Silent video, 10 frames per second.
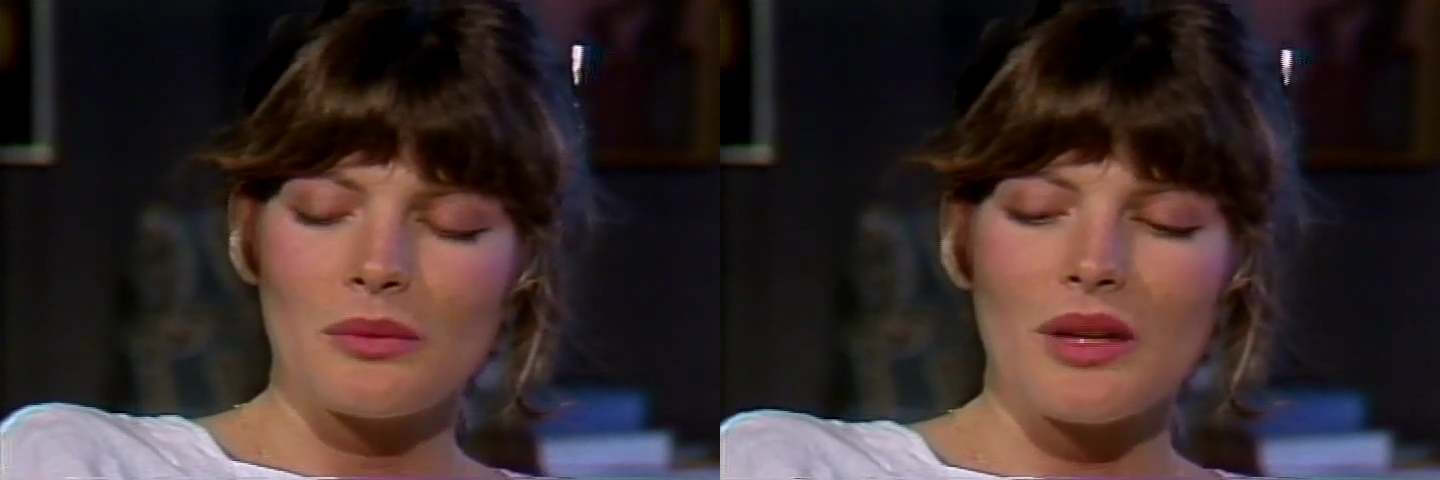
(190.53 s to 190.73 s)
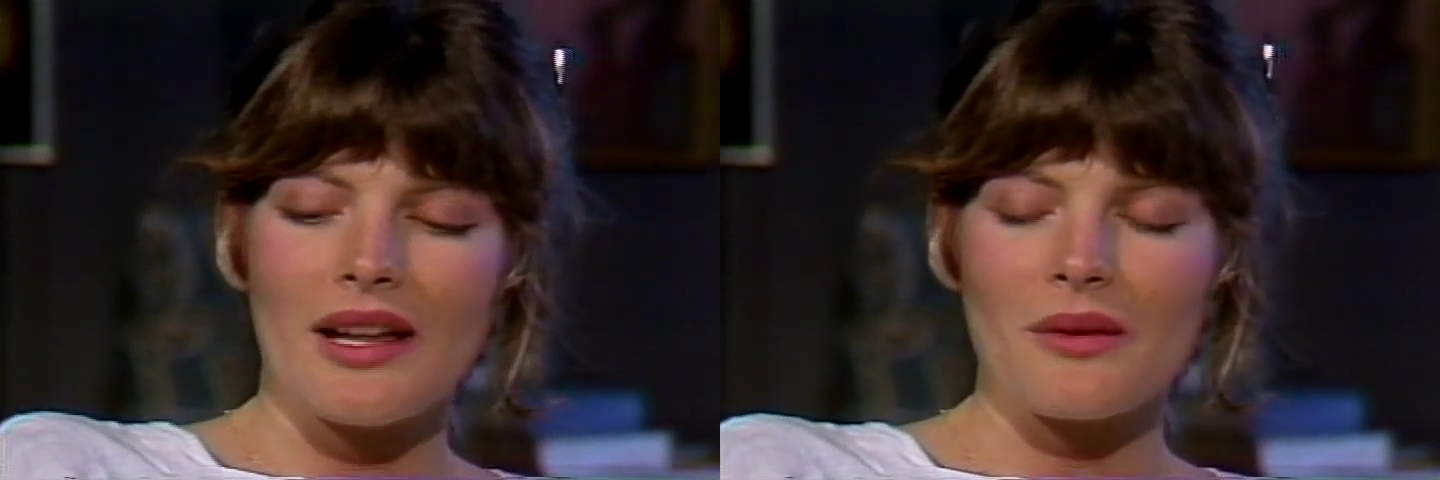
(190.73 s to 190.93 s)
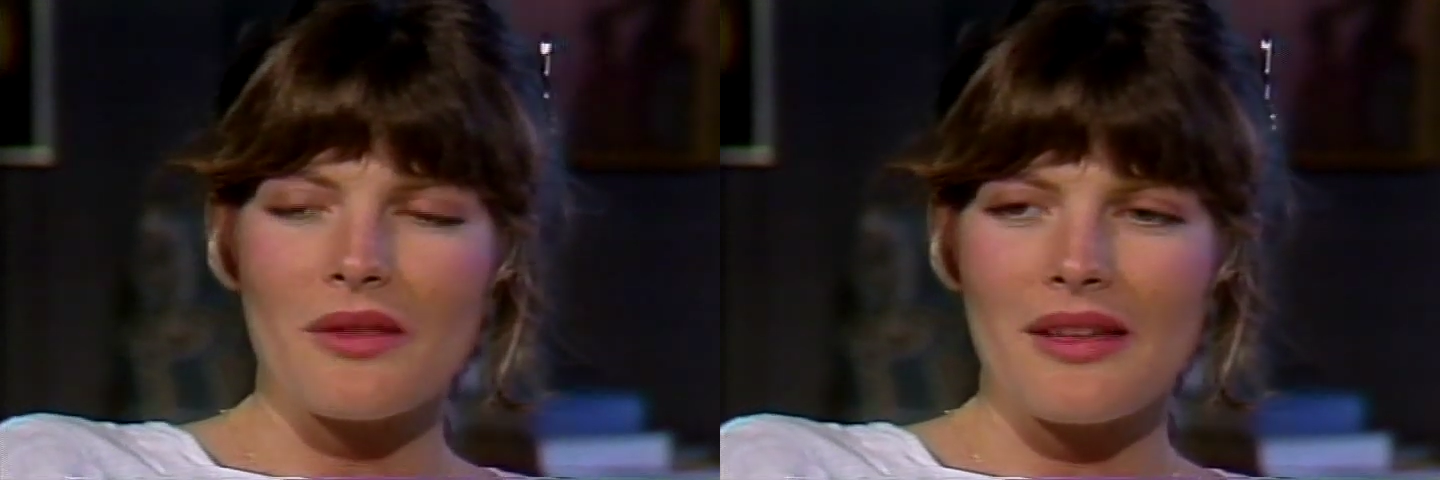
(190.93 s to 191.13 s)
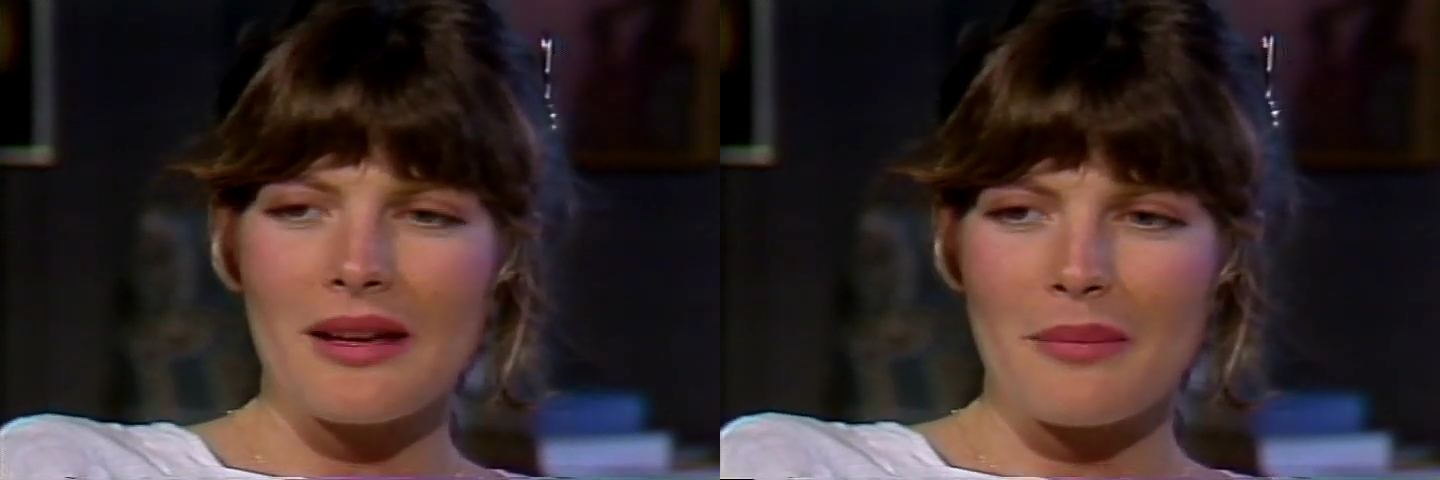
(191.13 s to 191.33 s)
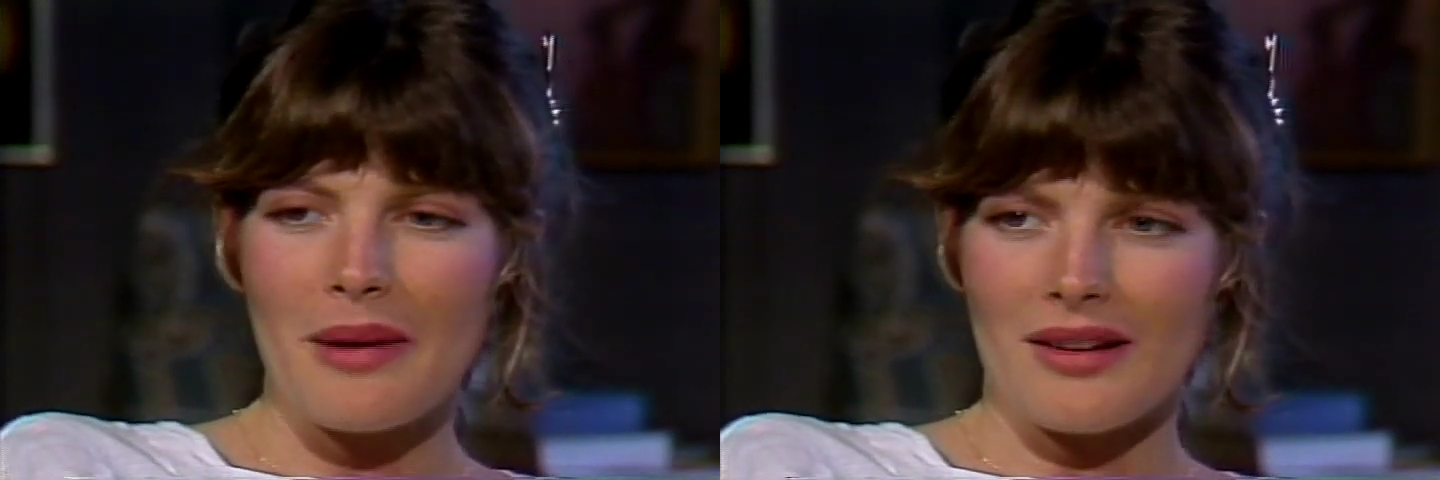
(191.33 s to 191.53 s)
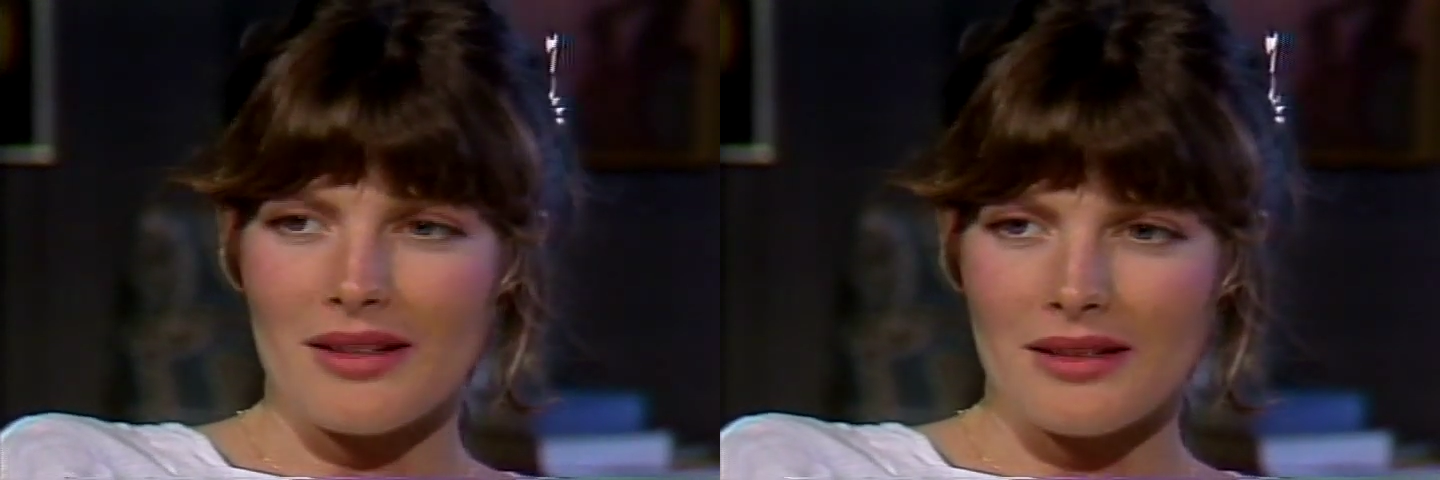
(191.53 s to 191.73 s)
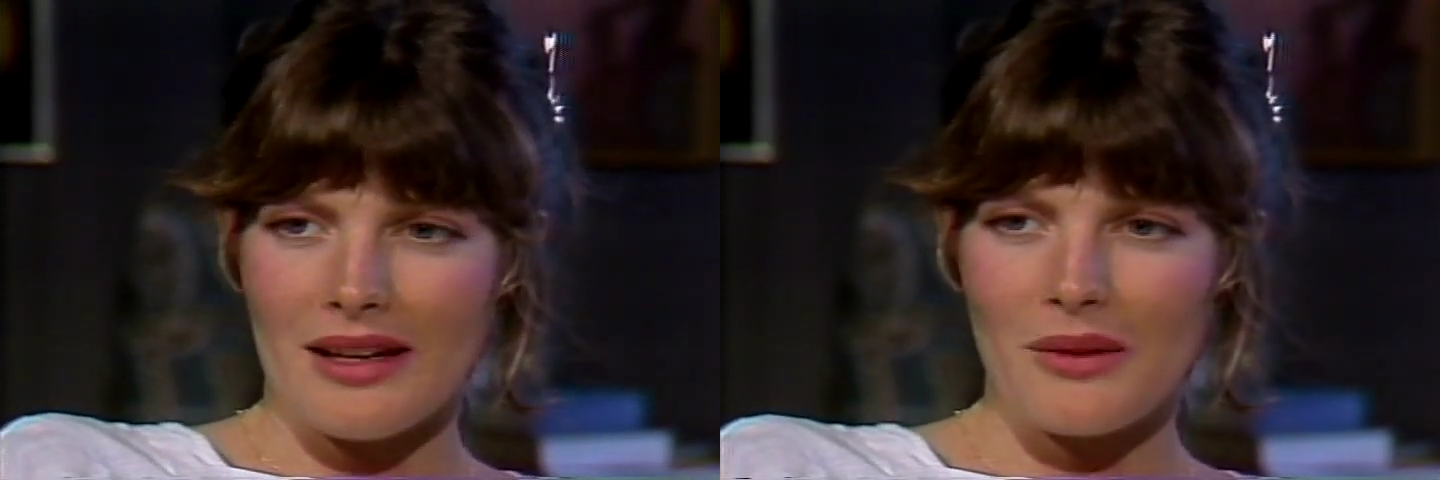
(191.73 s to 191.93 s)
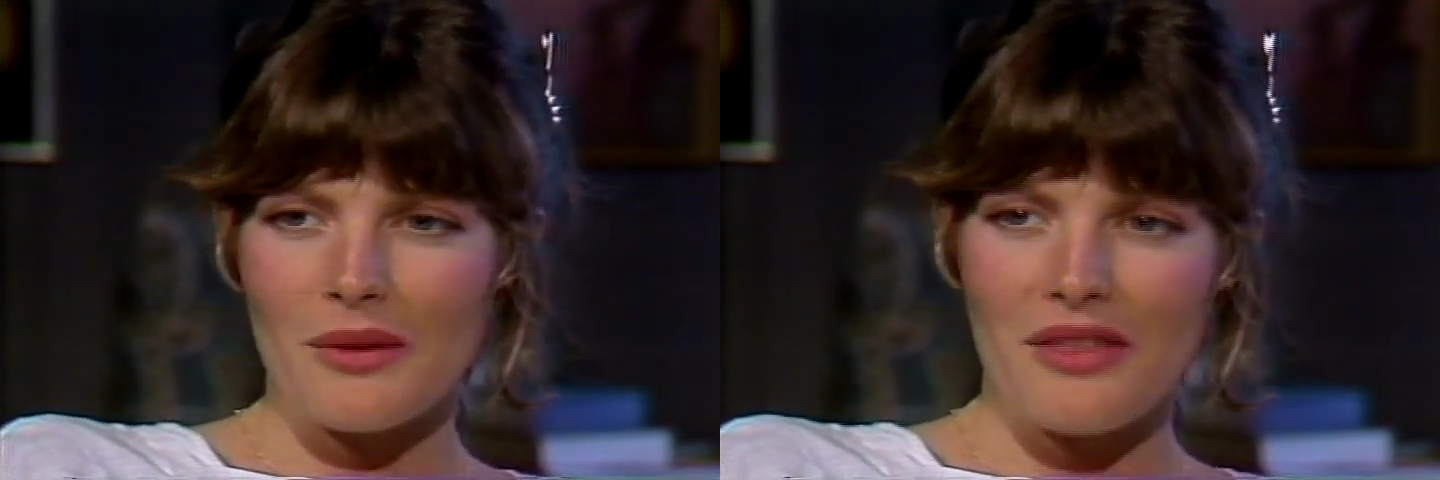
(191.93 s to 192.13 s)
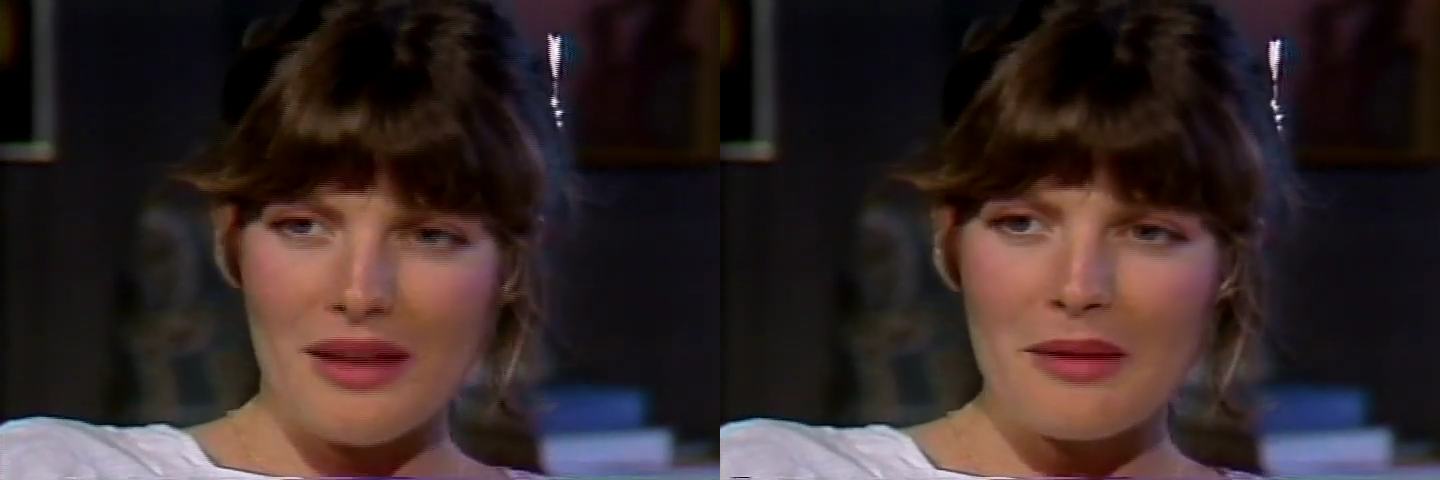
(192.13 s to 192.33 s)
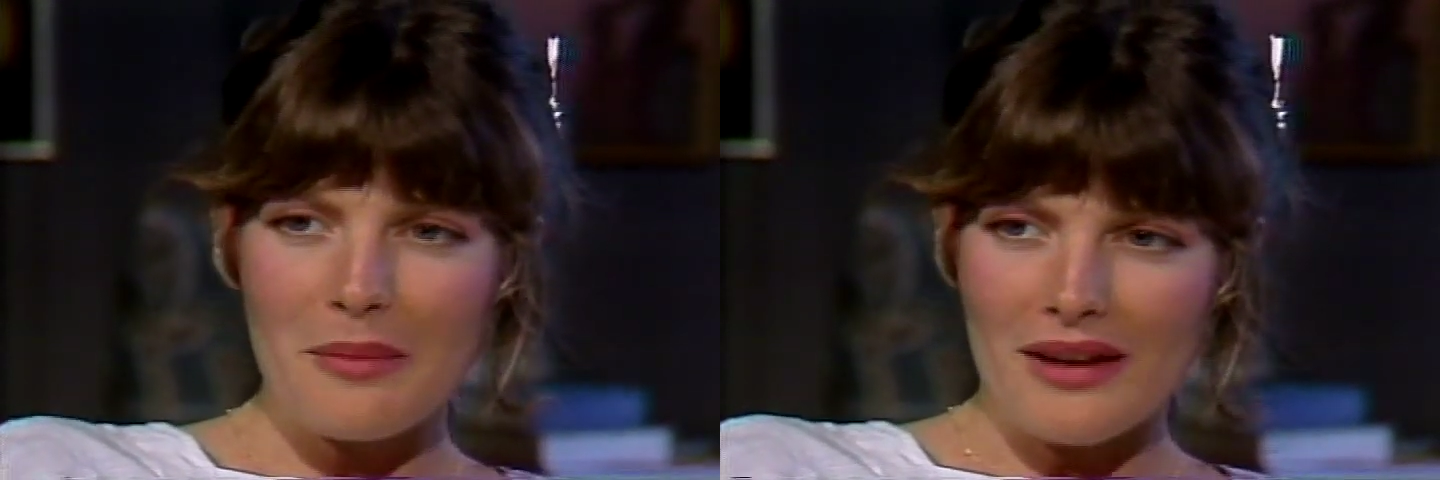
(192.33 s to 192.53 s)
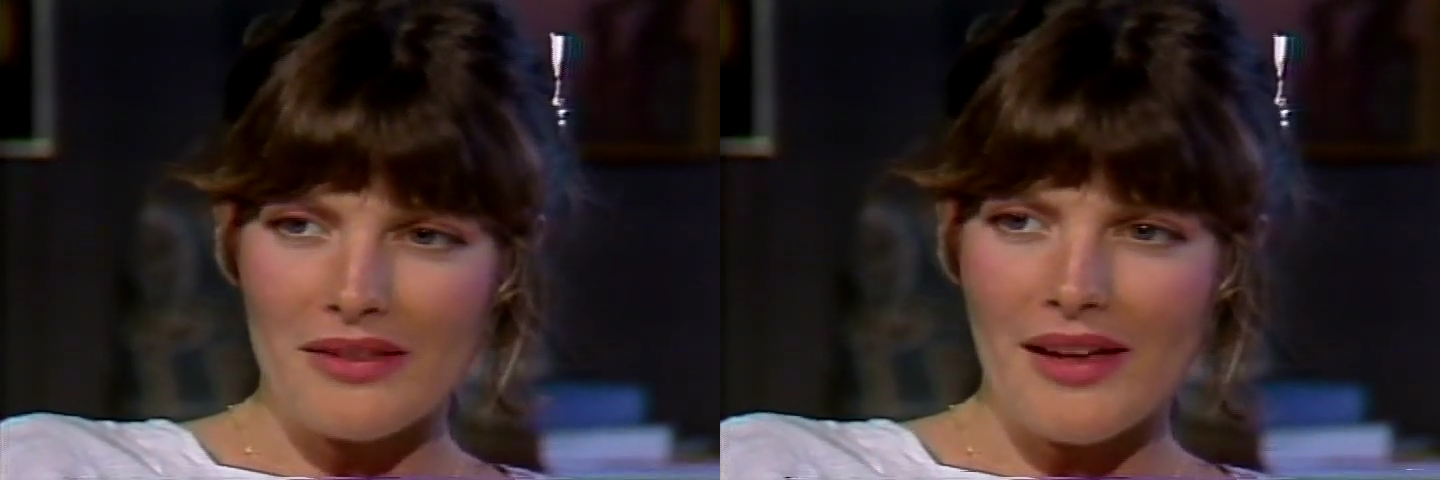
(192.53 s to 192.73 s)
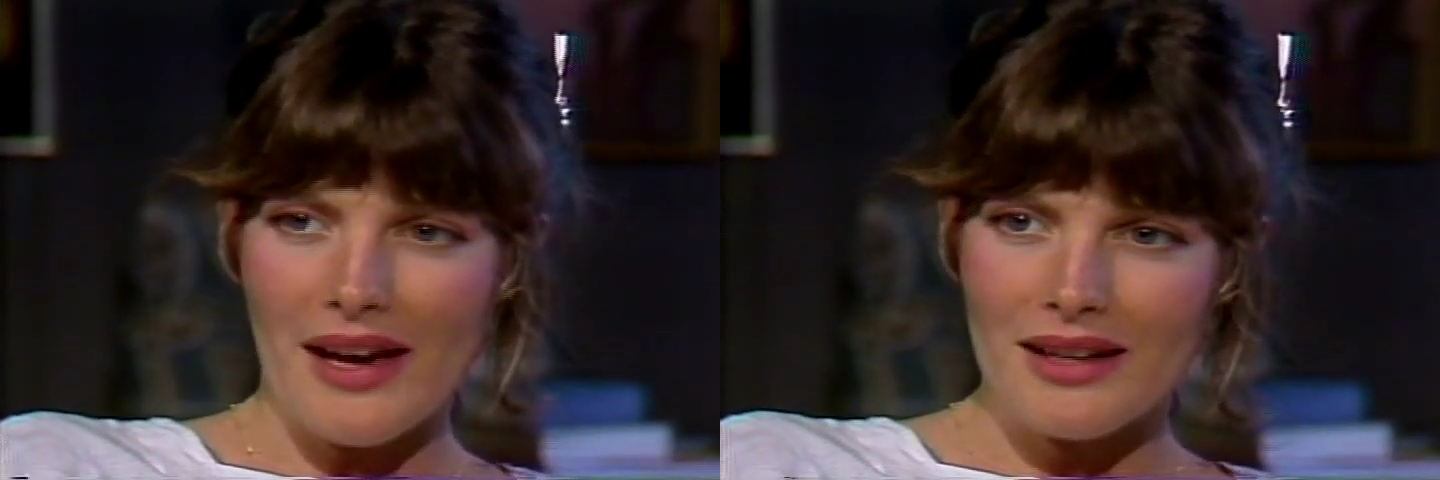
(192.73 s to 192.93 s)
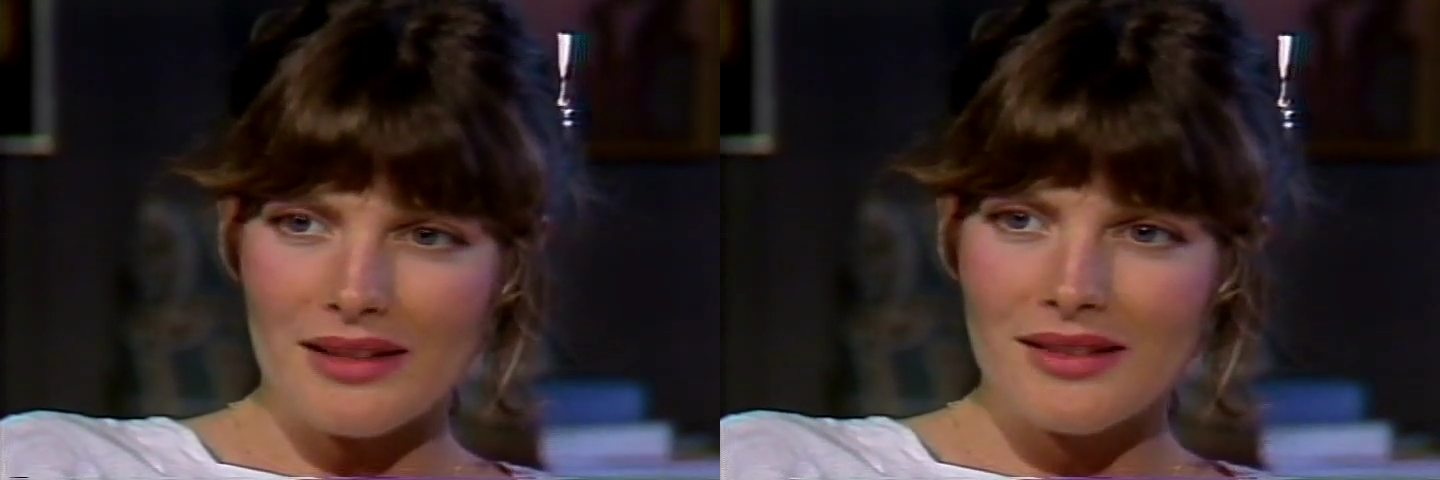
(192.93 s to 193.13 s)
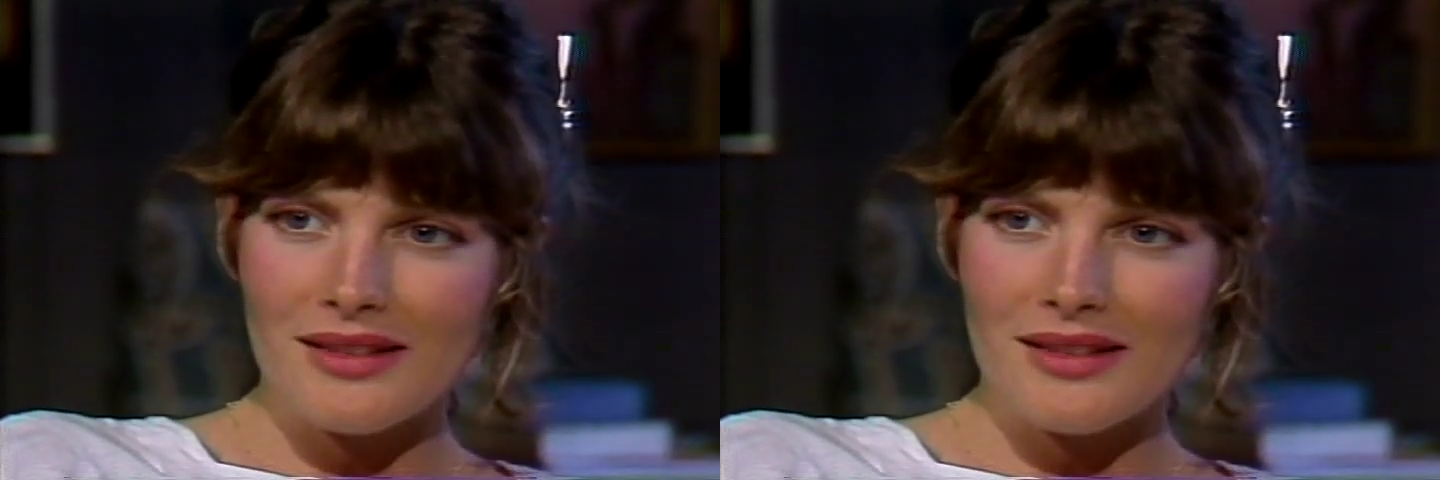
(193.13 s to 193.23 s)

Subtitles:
Well, I don't think about it. I don't think about that.